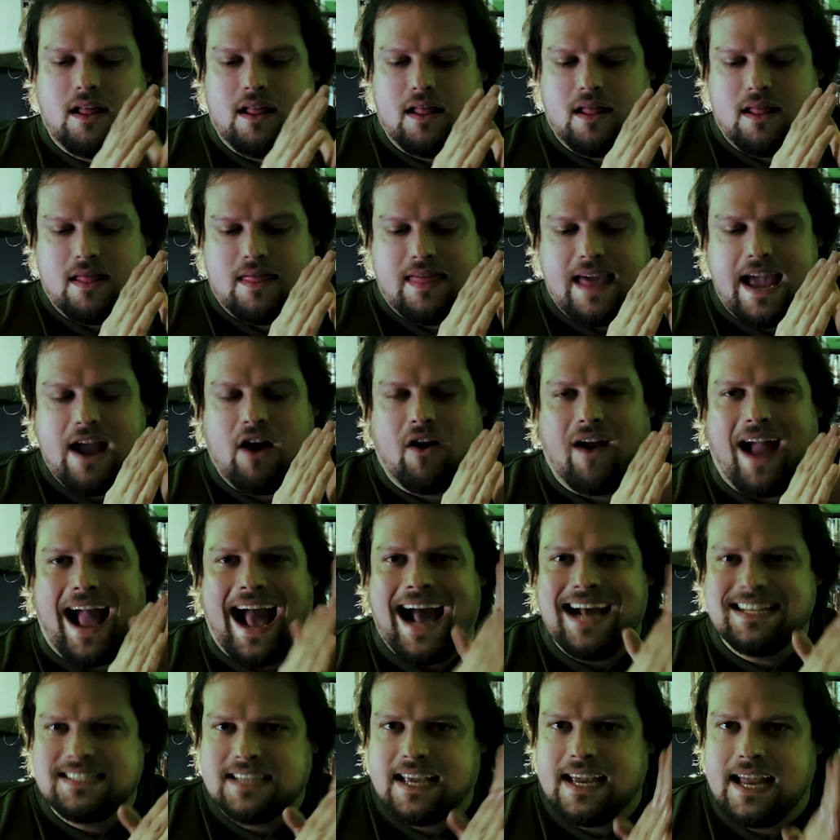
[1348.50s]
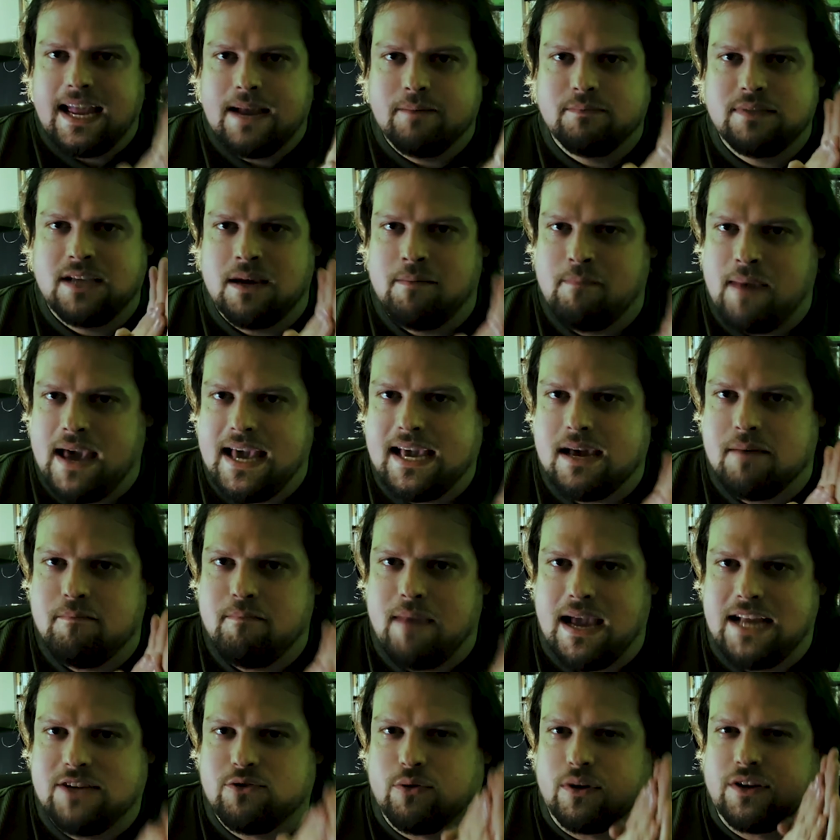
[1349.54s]
They are asking him to make a
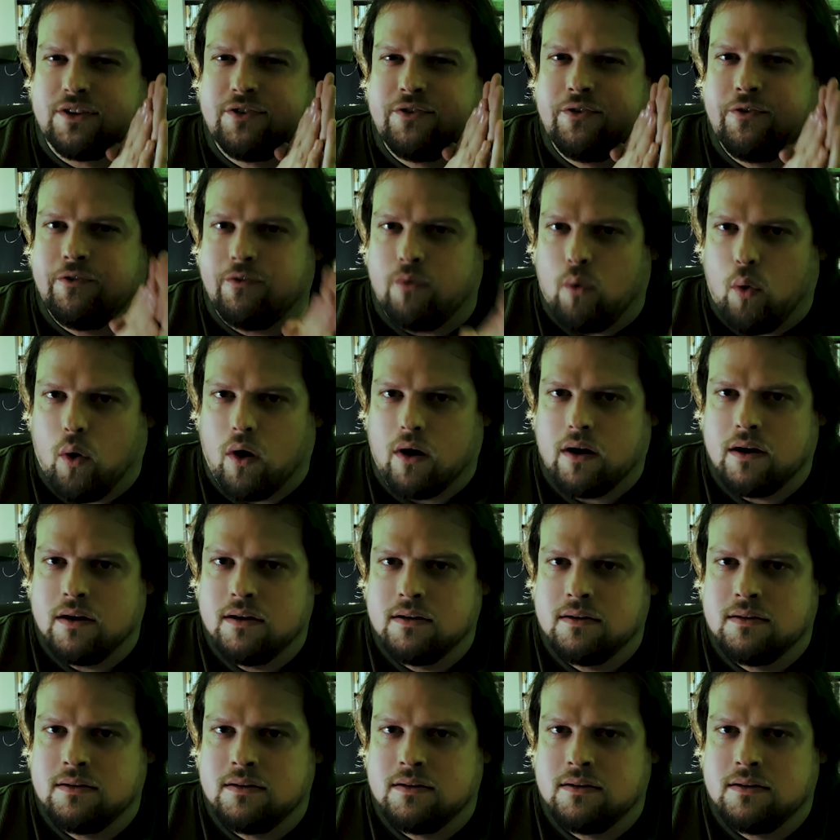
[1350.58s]
Matrix 4.